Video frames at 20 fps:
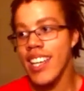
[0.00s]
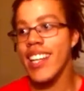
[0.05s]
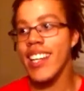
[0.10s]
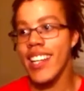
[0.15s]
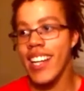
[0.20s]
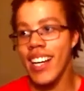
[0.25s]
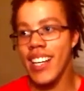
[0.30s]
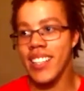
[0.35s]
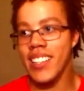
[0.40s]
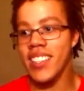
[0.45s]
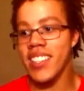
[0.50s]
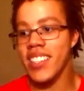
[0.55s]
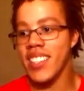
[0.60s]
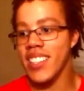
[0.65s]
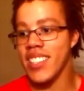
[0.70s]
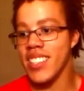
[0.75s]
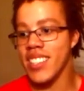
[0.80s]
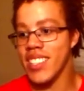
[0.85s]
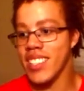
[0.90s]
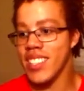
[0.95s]
He liked her,
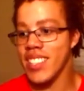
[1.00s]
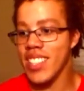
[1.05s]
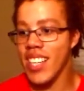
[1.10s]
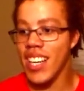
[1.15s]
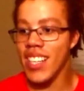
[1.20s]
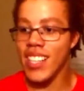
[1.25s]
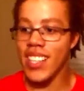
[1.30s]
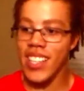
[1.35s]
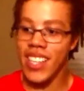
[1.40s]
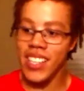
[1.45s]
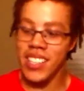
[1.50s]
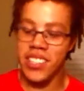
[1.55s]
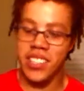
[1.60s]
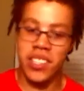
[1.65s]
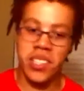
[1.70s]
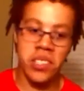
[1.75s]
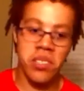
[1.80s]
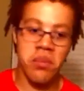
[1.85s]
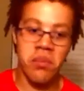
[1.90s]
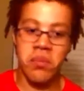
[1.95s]
and she kind of liked
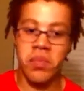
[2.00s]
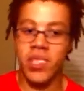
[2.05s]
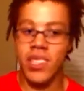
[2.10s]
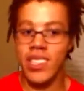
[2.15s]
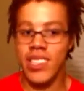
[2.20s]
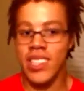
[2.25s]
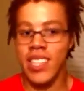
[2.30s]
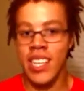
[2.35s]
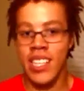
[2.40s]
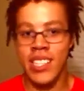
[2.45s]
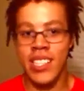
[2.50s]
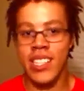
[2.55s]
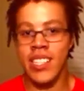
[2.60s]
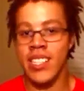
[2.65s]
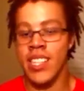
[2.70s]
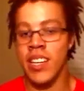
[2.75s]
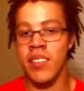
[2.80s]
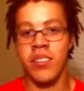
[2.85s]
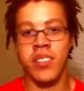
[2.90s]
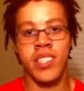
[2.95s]
him, but they
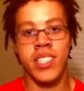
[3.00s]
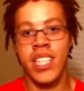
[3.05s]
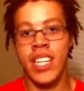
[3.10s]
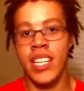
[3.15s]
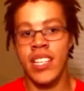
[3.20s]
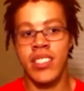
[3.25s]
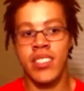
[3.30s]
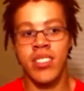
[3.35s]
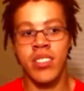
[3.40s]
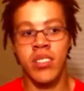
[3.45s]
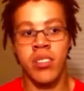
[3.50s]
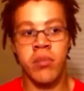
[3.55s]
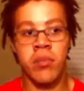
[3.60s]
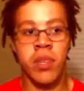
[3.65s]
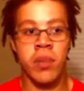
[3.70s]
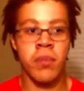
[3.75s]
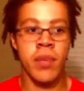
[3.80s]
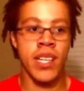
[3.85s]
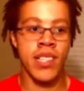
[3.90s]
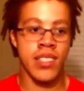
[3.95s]
didn't ever date, so
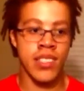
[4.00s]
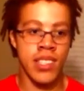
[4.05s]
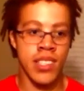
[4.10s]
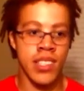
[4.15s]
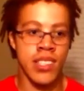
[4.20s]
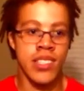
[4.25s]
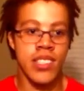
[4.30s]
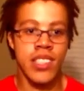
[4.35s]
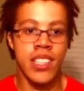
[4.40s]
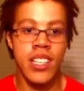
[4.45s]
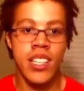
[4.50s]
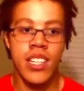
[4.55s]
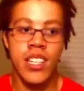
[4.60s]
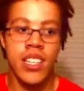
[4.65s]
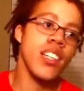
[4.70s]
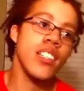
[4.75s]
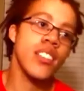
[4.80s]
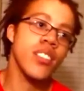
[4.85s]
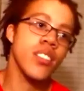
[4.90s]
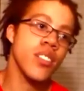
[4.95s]
it makes sense.
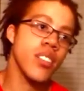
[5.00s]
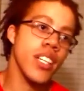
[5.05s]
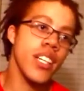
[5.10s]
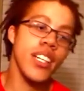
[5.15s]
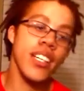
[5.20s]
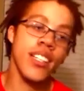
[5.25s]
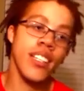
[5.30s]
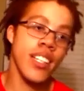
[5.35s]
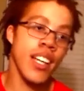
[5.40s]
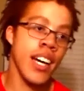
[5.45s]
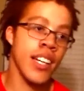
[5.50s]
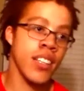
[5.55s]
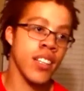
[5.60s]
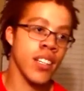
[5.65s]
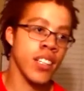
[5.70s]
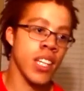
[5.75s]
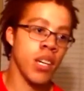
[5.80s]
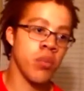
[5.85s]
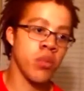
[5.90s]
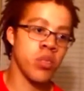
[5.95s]
So, yeah, I
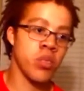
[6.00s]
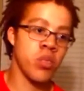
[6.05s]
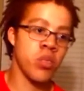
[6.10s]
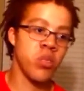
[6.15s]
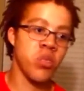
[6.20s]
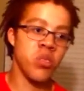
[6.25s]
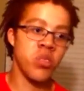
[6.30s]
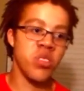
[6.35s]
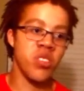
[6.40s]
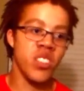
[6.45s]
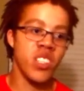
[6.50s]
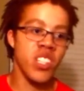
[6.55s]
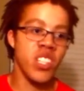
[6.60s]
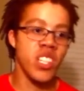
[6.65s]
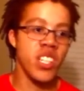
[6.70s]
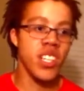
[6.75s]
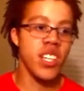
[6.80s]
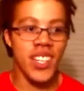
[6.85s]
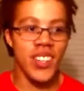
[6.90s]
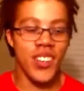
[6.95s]
thought that was cool.
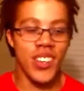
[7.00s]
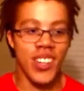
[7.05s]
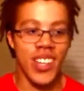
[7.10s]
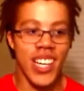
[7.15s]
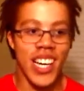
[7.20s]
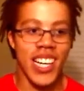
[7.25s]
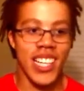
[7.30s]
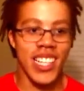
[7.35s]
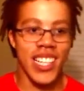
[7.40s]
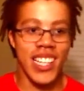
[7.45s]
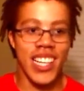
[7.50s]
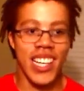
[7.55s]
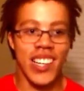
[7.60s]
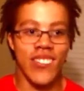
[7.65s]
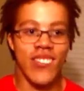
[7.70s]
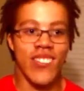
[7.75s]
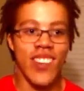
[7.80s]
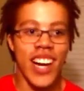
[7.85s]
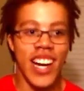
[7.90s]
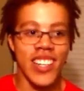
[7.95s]
There were a lot of,
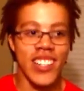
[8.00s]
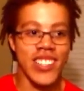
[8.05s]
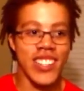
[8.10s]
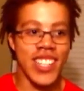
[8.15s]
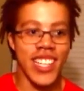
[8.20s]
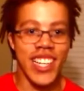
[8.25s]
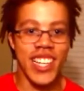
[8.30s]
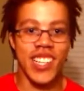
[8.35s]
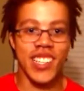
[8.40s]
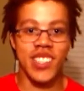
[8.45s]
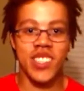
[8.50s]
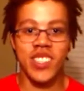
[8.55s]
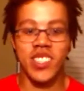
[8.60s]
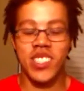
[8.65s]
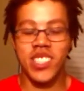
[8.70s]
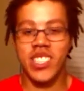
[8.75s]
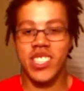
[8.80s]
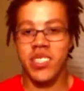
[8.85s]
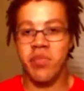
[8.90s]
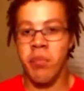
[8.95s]
like, minor
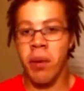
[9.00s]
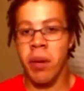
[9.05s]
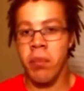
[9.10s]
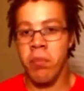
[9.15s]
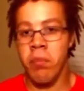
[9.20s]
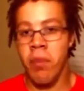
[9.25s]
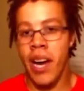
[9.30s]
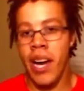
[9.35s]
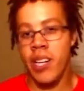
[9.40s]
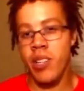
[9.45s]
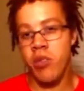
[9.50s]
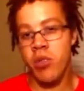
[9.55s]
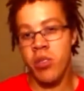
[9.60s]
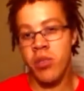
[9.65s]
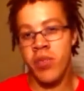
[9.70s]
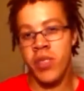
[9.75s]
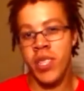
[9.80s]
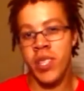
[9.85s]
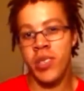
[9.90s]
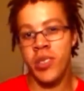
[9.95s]
characters, or just, like, minor
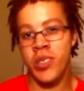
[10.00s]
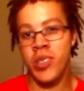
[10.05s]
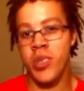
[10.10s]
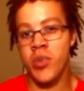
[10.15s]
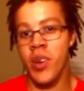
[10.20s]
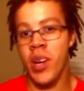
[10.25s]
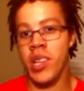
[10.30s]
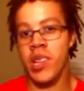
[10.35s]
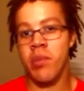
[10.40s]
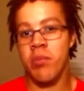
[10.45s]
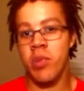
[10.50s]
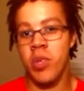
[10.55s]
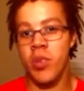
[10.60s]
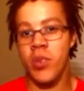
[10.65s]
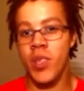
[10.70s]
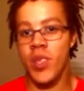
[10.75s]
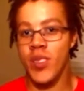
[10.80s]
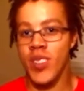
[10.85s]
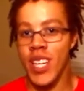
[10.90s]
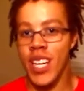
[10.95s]
reveals throughout the
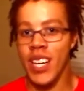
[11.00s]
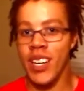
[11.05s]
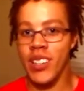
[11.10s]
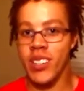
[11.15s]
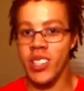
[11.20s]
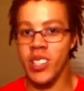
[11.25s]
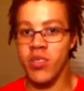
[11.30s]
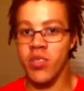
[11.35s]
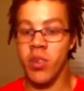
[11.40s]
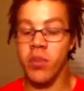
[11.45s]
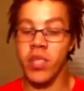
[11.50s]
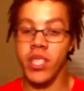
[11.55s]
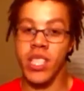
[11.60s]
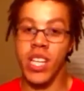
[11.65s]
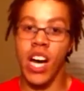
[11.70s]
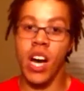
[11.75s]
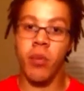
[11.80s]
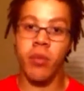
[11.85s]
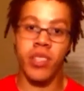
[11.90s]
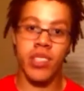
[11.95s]
movie of characters from the
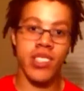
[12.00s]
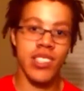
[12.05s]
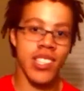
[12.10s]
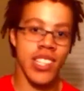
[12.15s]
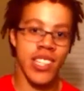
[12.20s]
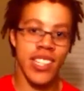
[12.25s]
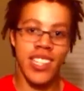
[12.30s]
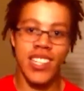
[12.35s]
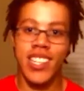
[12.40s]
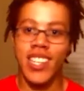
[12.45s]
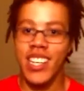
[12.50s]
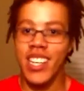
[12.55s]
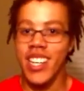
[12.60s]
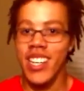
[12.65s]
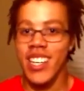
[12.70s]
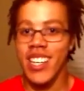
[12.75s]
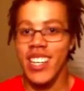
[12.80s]
comics that,